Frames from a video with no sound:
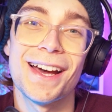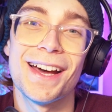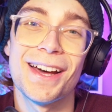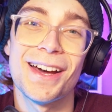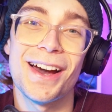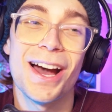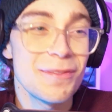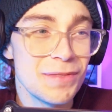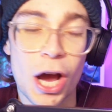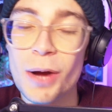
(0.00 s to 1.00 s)

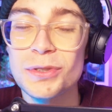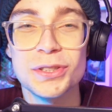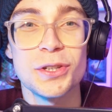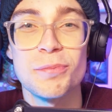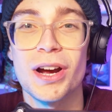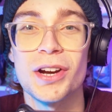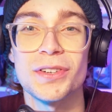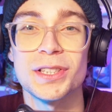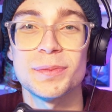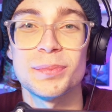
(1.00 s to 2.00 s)
I'm just so proud of
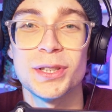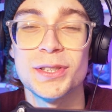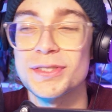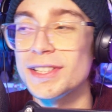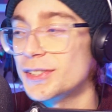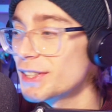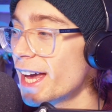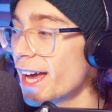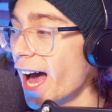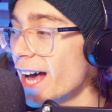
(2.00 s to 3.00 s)
us because this
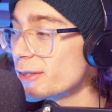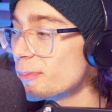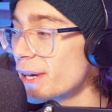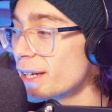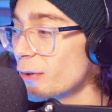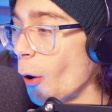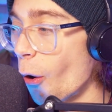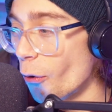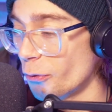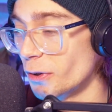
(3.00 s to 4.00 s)
year has been
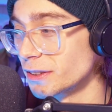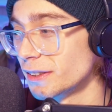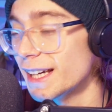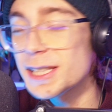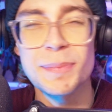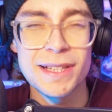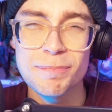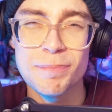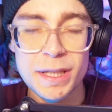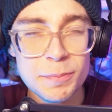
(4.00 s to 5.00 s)
awful. It's
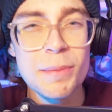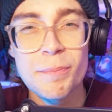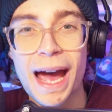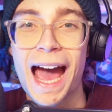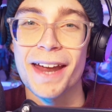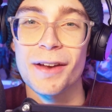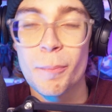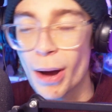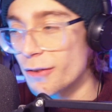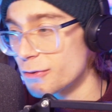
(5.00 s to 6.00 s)
been bad.
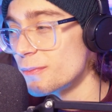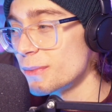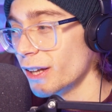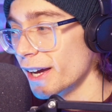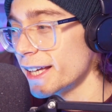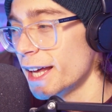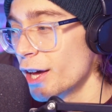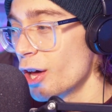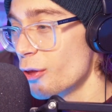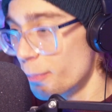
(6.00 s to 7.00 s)
Apart from, like,
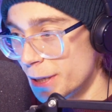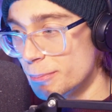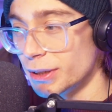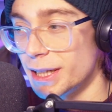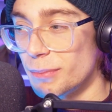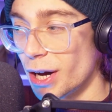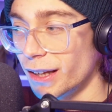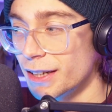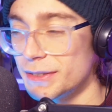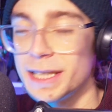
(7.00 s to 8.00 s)
the people in my
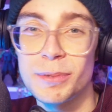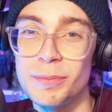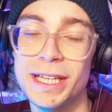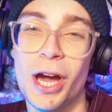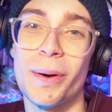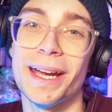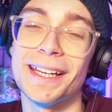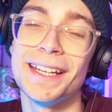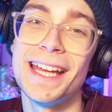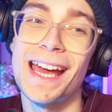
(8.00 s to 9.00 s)
life keeping me
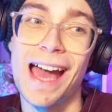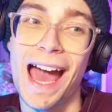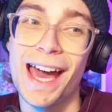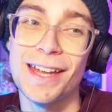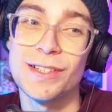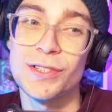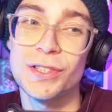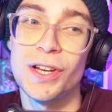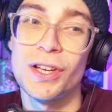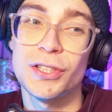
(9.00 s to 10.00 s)
going
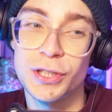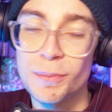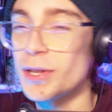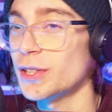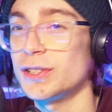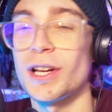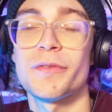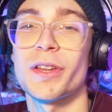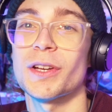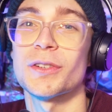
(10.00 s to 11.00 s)
and some of the
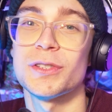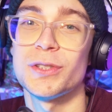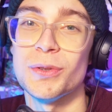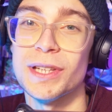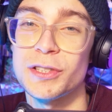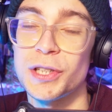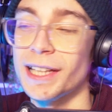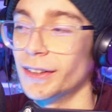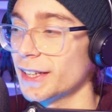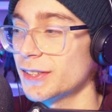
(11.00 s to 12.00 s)
stuff that I got to do this
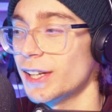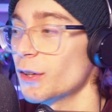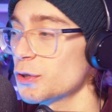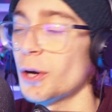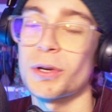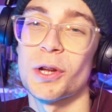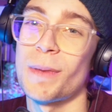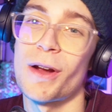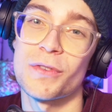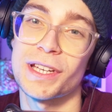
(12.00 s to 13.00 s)
year, like seeing Top Gun
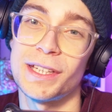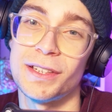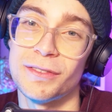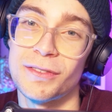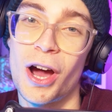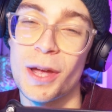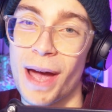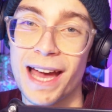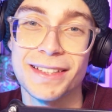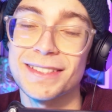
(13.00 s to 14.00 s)
Maverick in
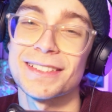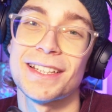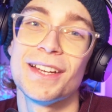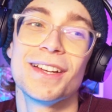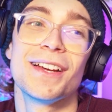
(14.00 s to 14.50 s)
IMAX,